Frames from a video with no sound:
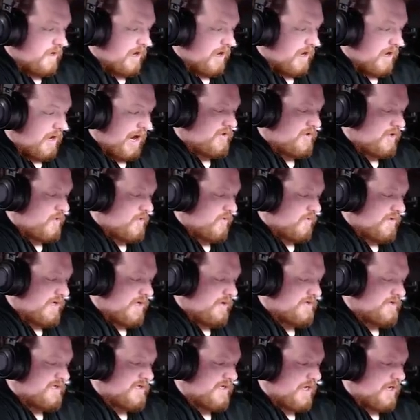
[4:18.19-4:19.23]
I thought you were
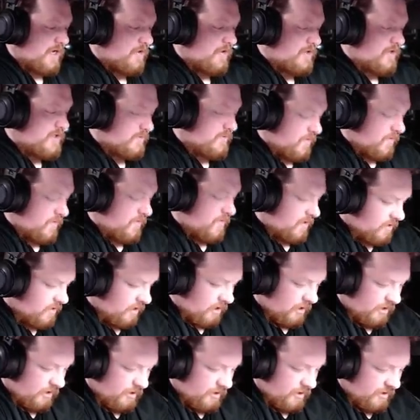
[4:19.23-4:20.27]
guaranteed an energy marker
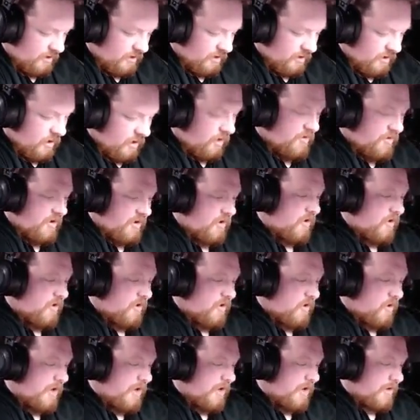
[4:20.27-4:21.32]
card. Oh, they are
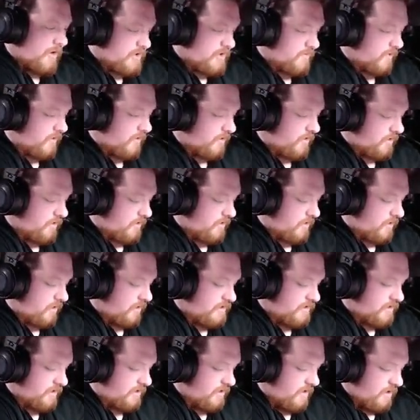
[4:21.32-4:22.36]
all energy marker
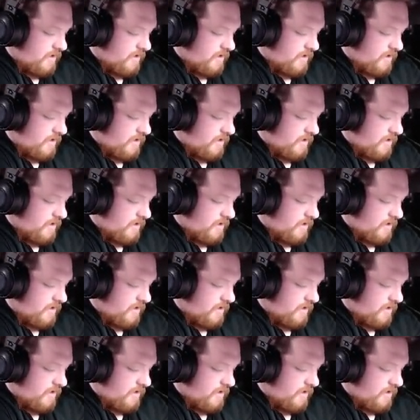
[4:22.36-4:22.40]
cards.